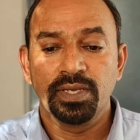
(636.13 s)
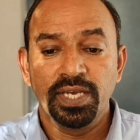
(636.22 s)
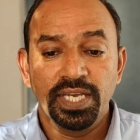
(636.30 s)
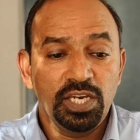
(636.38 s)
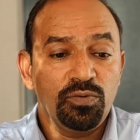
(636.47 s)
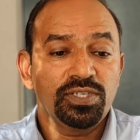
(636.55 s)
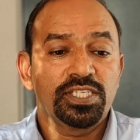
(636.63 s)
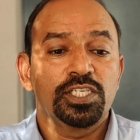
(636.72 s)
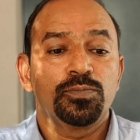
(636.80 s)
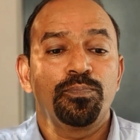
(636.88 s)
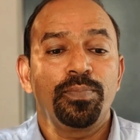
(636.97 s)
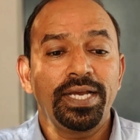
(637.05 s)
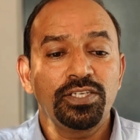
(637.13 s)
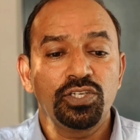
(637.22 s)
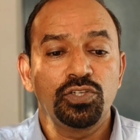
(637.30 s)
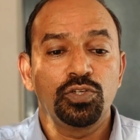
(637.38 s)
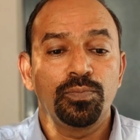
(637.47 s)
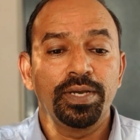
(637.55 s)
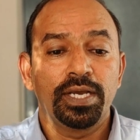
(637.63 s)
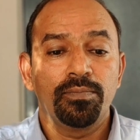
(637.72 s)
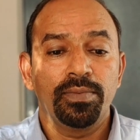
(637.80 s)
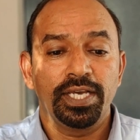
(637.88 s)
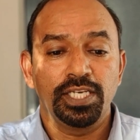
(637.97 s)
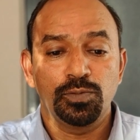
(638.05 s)
it was his passion to become
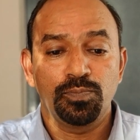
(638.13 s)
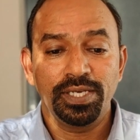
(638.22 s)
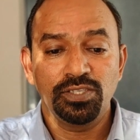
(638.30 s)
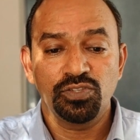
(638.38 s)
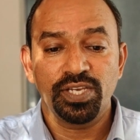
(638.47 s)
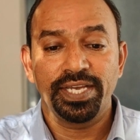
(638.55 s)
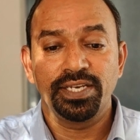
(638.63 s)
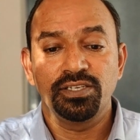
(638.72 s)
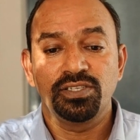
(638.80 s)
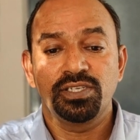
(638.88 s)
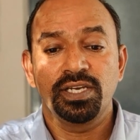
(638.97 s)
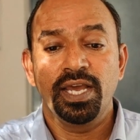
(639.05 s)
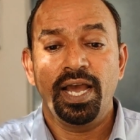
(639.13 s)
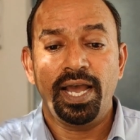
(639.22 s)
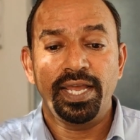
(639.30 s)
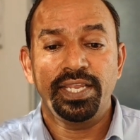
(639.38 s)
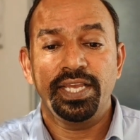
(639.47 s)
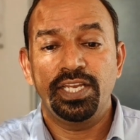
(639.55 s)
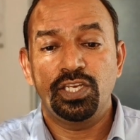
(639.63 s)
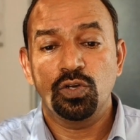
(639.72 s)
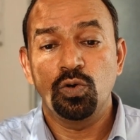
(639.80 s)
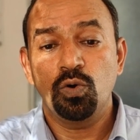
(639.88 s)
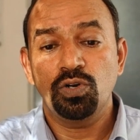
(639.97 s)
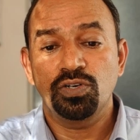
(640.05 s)
a space scientist and it
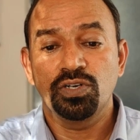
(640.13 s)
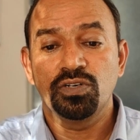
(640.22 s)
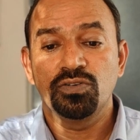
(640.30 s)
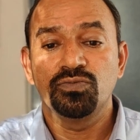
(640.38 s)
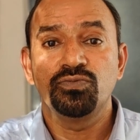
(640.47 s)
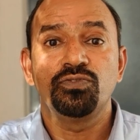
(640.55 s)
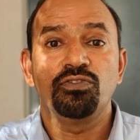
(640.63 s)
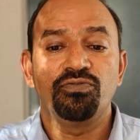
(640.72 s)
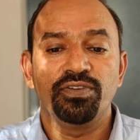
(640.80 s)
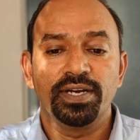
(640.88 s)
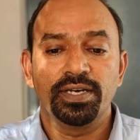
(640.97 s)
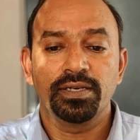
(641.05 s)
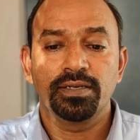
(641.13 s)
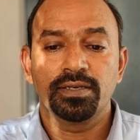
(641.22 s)
got fulfilled.